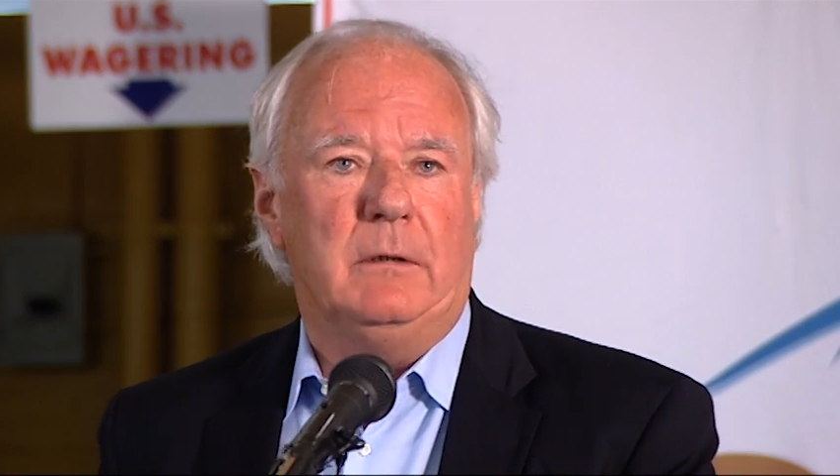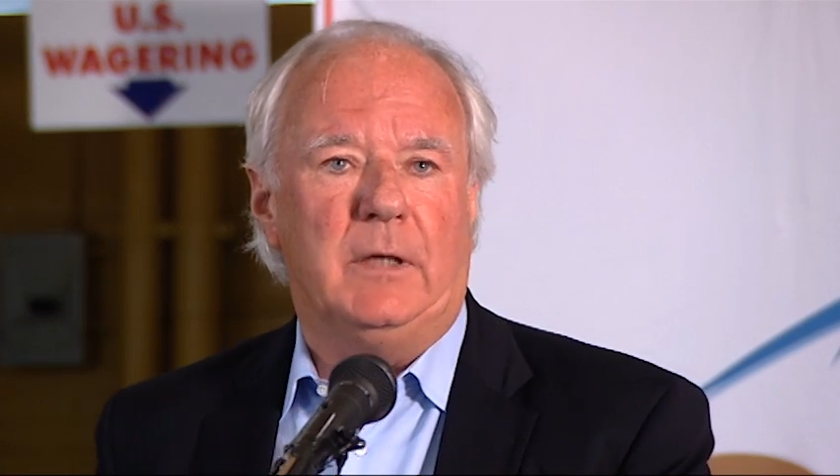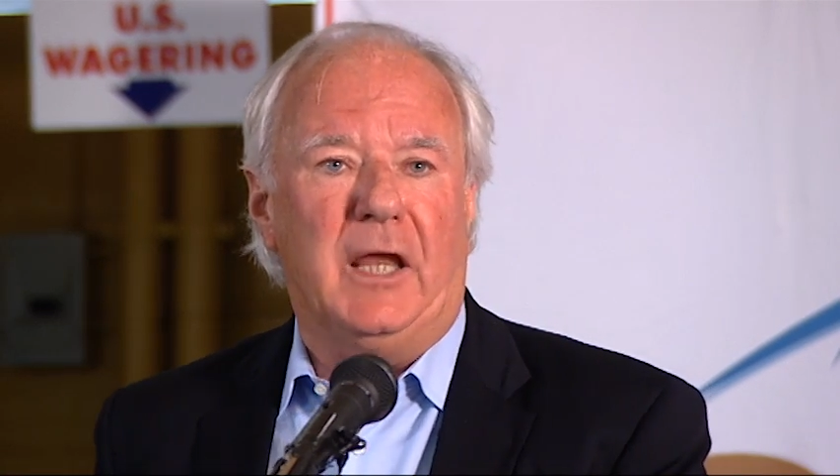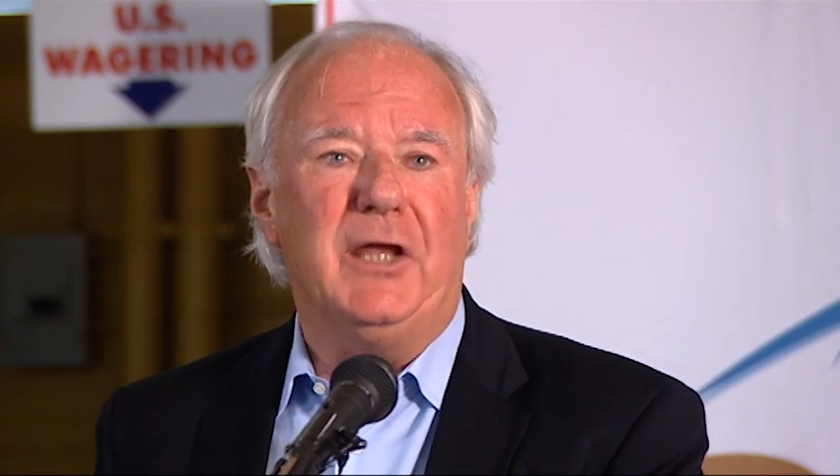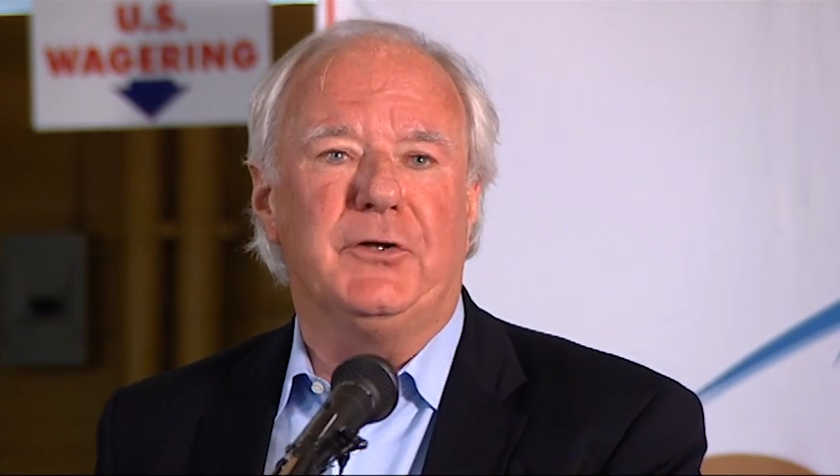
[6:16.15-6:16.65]

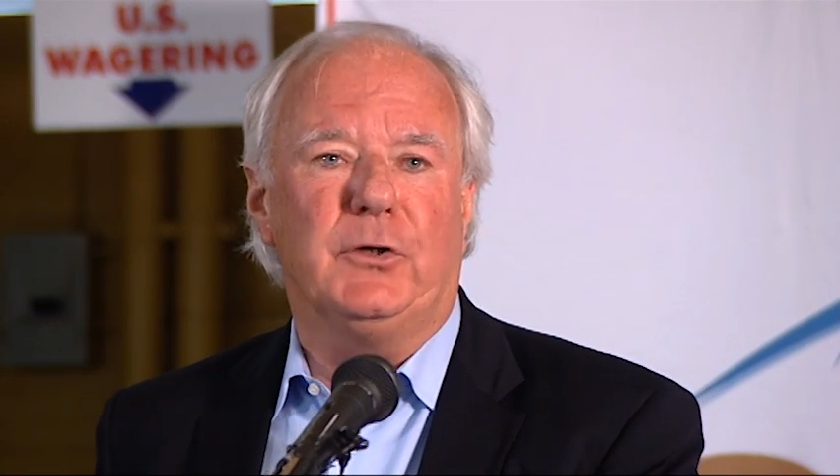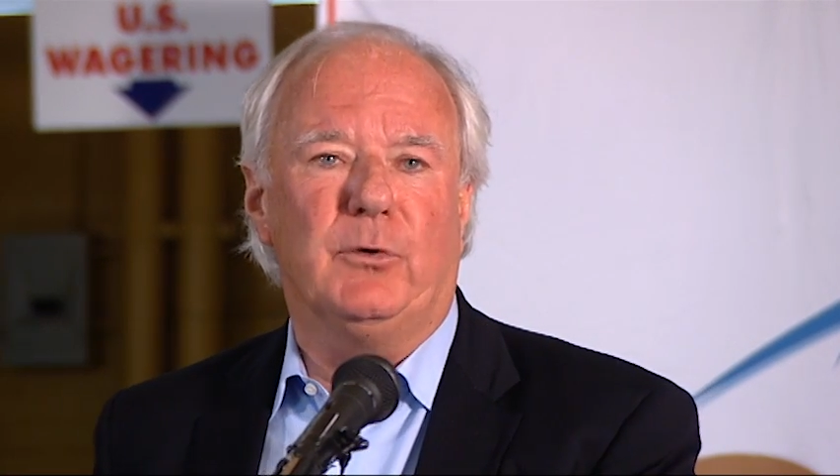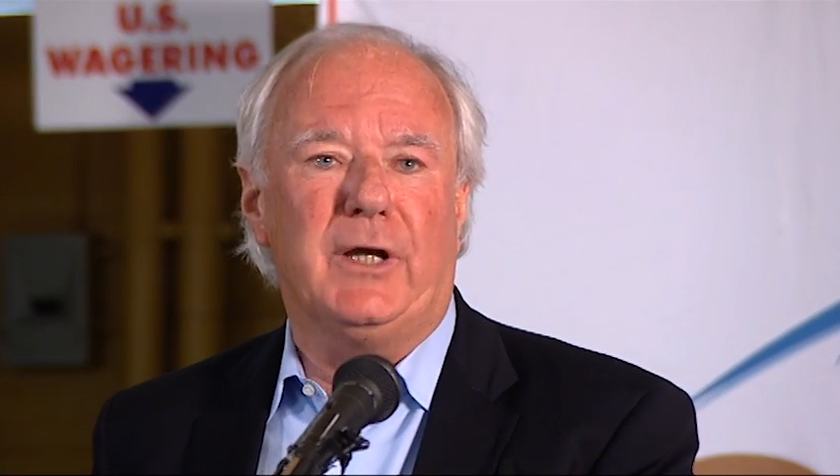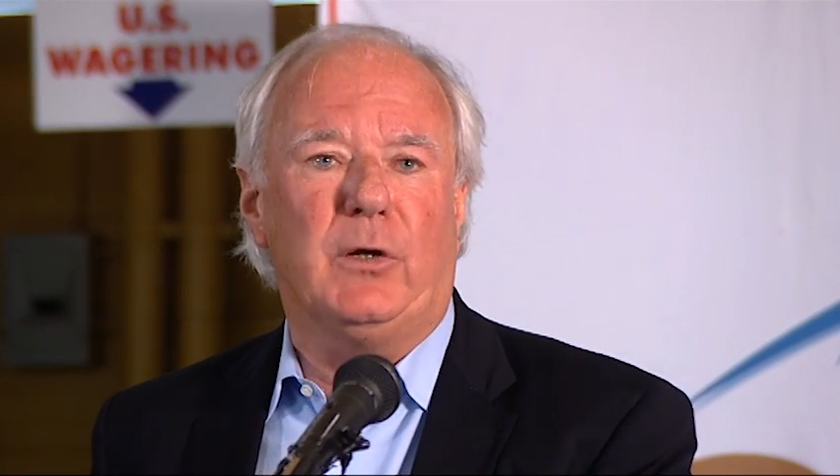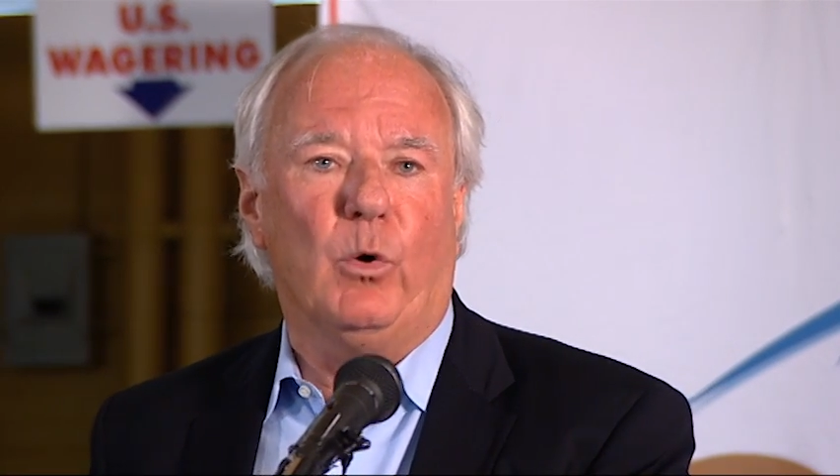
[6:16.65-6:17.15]
to
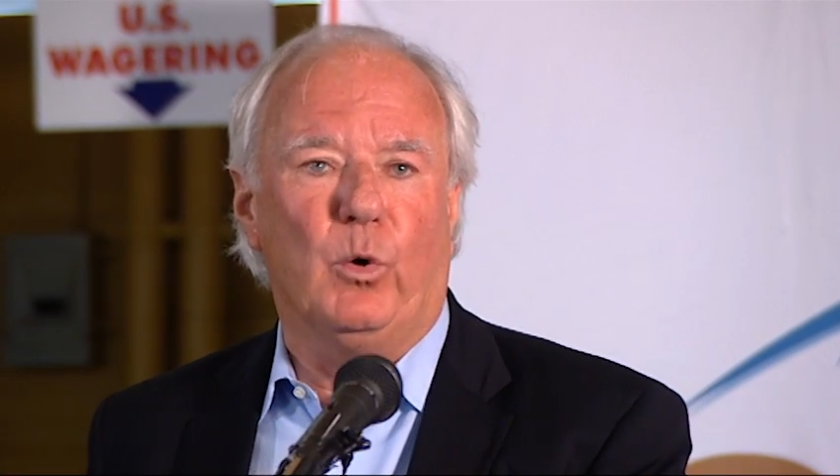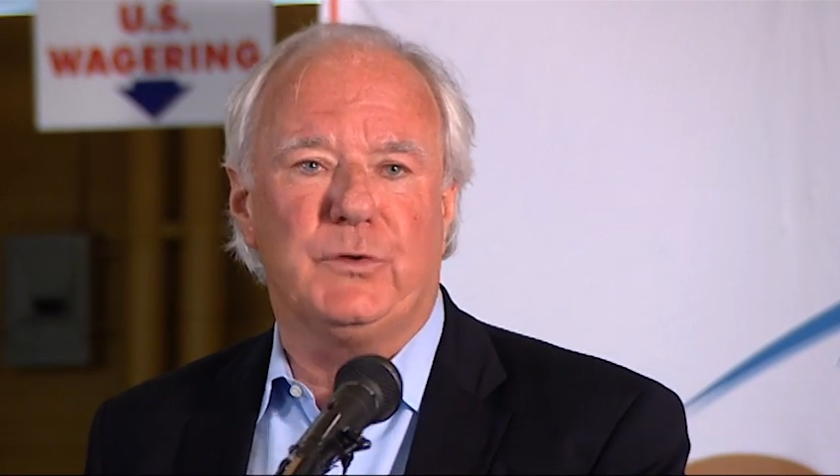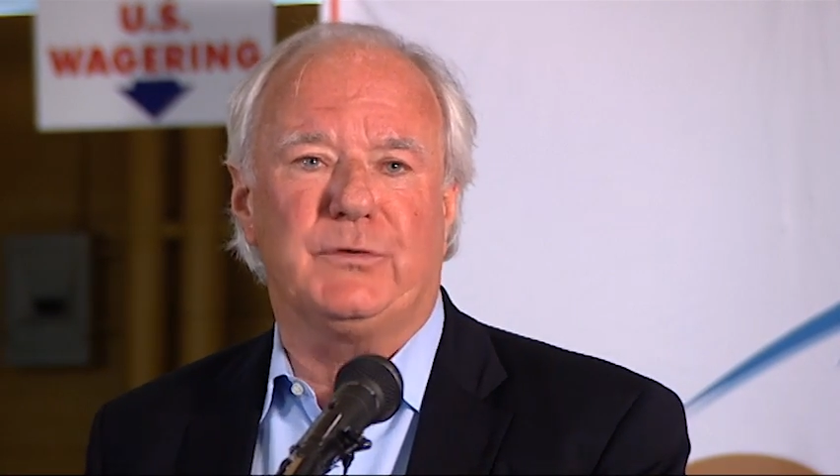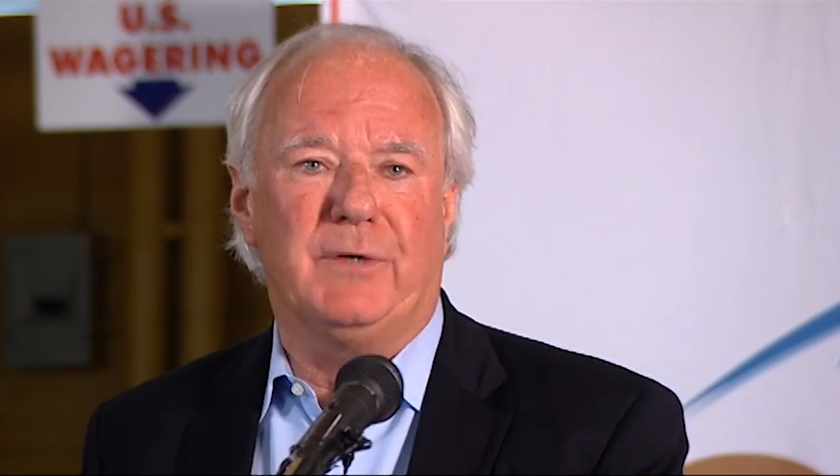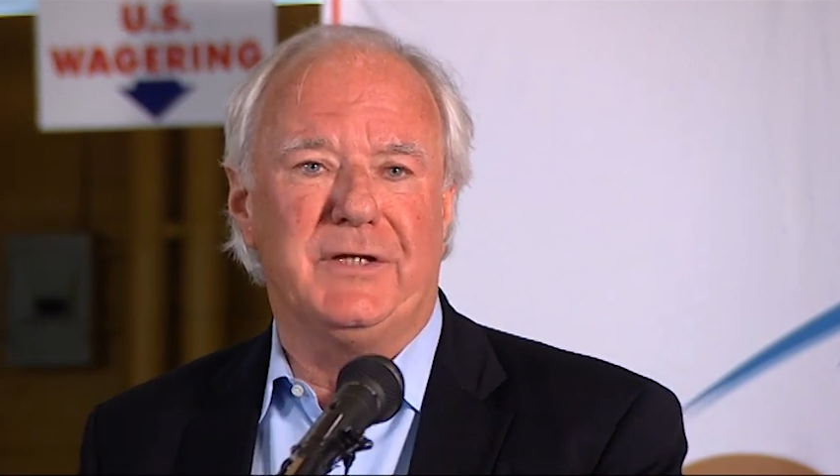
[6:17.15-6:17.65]
integrate
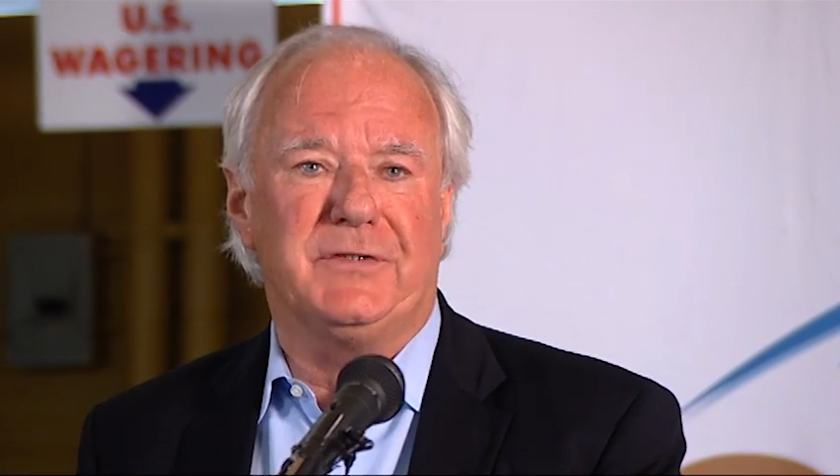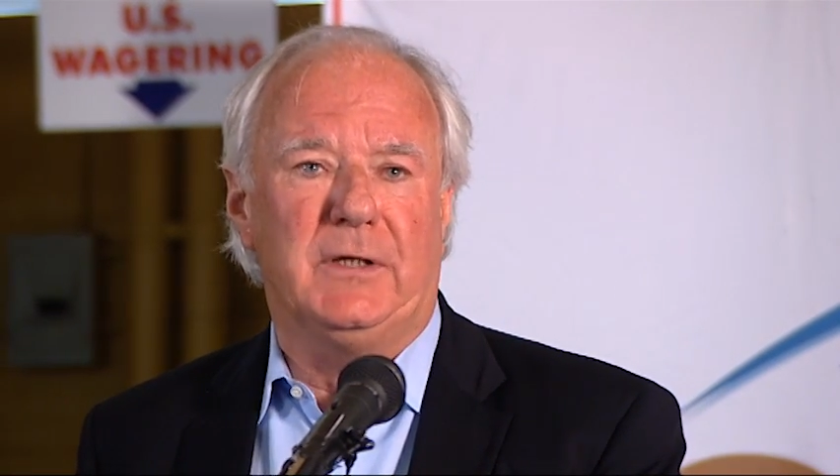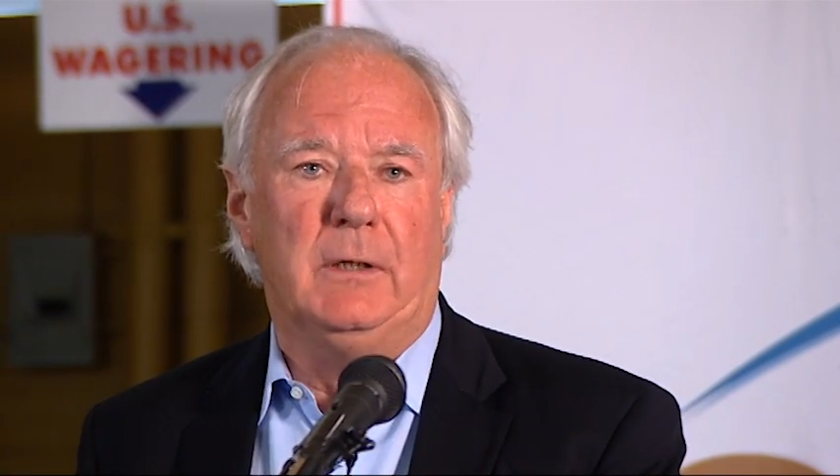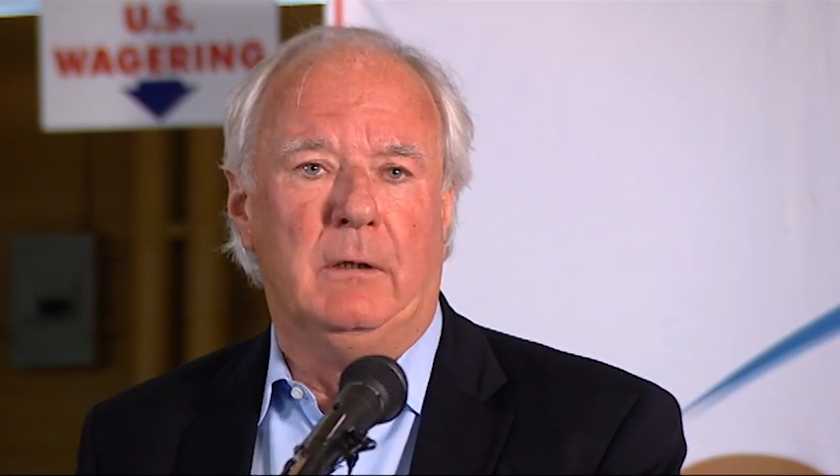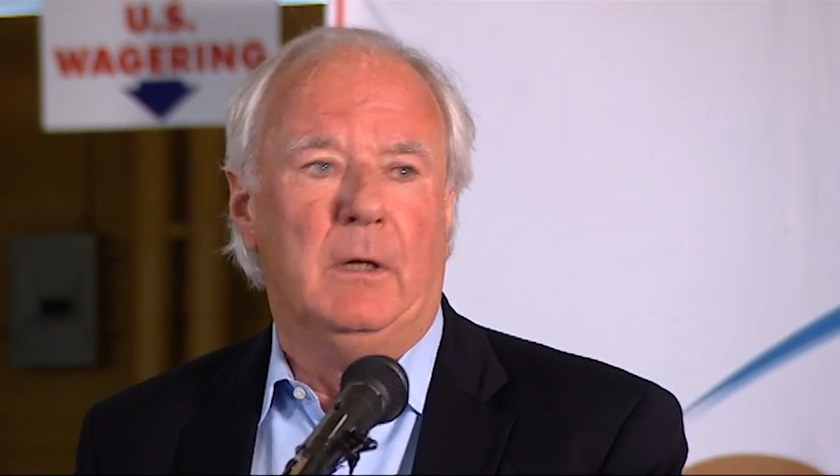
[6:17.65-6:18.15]
horse racing